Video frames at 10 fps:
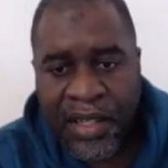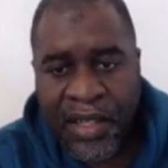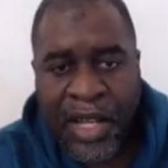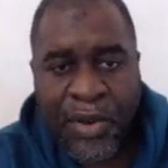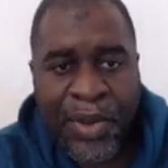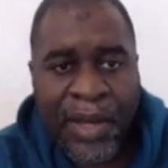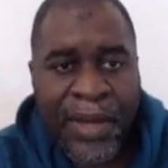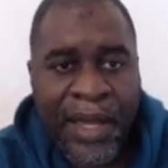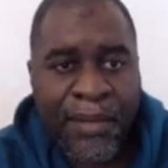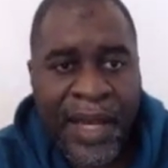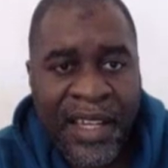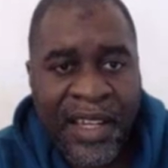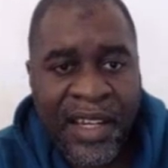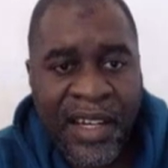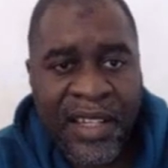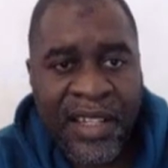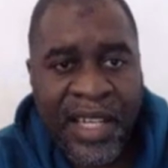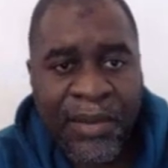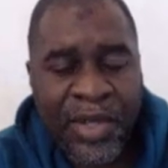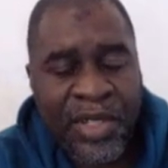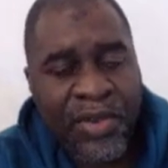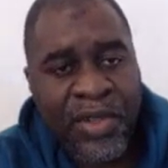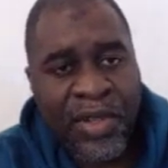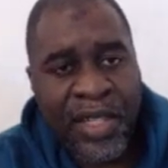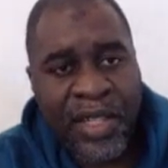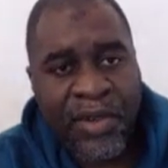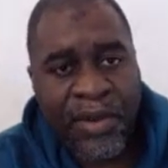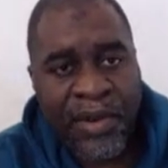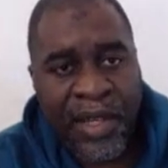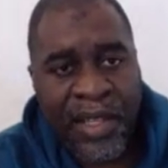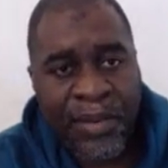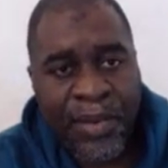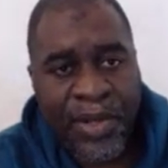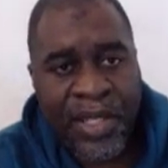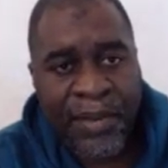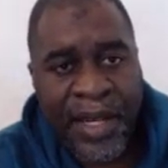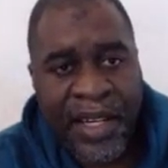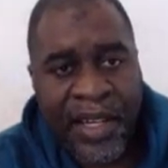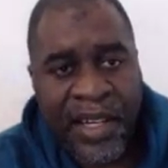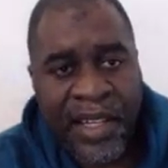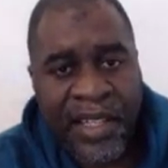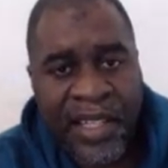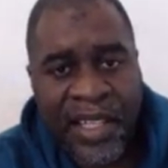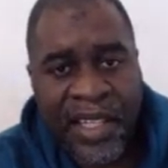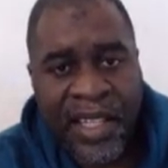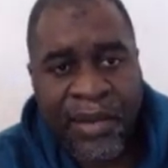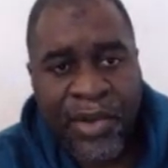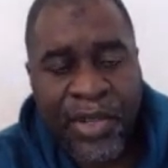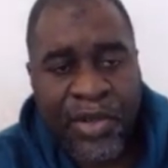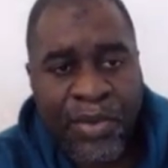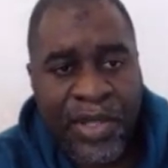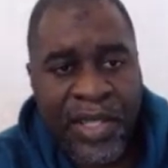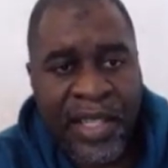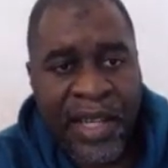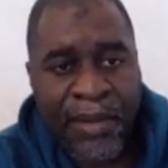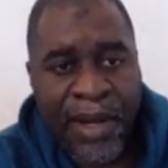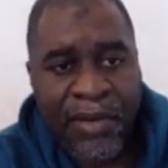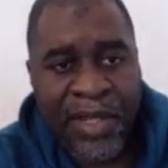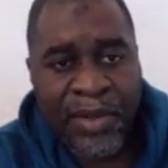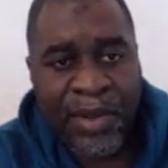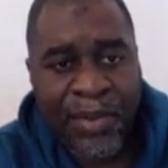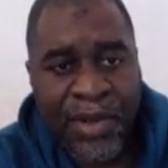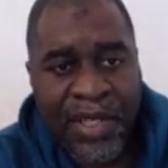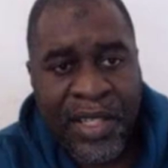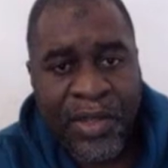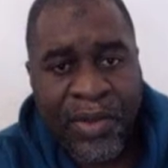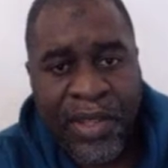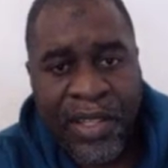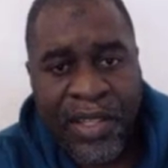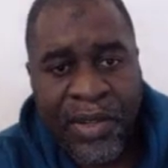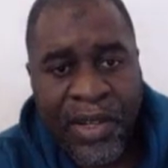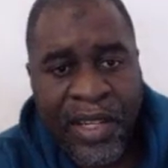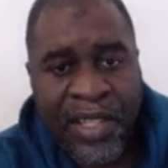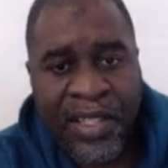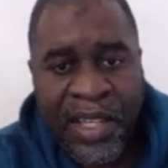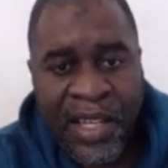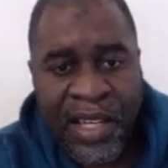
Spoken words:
Now paying by bank card, I'm just going to click on deposit bank card. Here I'm going to put in the amount I'm depositing, $230.